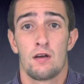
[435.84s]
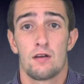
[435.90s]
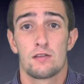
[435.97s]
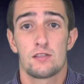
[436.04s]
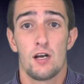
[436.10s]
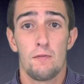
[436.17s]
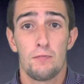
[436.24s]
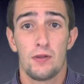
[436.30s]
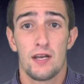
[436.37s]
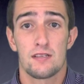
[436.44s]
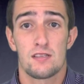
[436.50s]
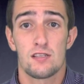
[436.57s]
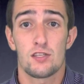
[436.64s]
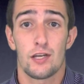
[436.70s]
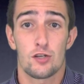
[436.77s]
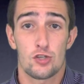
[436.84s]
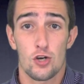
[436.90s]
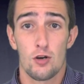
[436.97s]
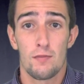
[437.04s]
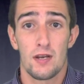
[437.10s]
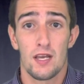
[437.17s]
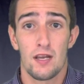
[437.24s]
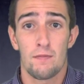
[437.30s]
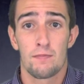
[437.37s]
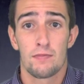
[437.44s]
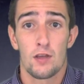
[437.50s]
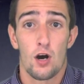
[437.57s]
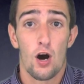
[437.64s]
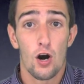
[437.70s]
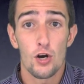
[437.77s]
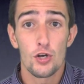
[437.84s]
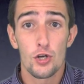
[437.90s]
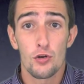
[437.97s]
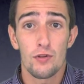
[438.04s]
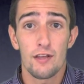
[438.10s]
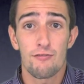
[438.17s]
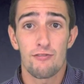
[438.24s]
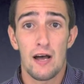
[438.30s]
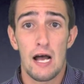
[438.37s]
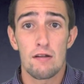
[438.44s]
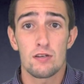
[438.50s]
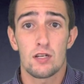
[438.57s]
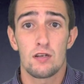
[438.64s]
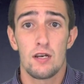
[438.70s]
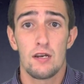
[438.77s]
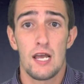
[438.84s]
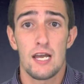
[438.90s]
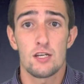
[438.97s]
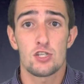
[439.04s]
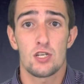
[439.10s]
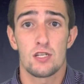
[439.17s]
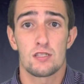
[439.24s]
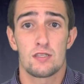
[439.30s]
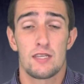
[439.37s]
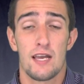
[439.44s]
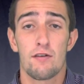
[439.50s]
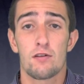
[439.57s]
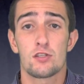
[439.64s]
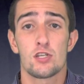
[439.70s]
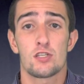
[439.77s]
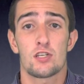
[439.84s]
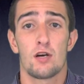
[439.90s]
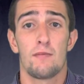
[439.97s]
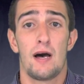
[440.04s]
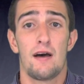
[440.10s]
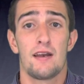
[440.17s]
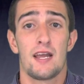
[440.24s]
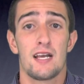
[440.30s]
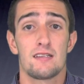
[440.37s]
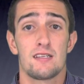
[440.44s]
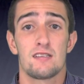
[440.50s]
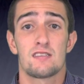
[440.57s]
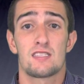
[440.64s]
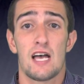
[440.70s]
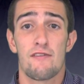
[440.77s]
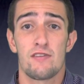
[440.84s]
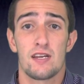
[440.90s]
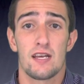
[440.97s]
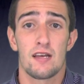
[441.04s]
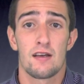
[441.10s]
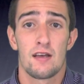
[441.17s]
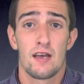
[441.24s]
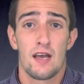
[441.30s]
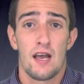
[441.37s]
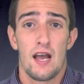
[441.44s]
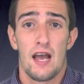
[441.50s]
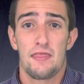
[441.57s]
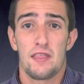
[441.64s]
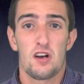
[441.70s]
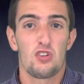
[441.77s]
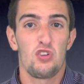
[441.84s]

Some places like Germany are newly found nations. They would just come out in 1870 and they're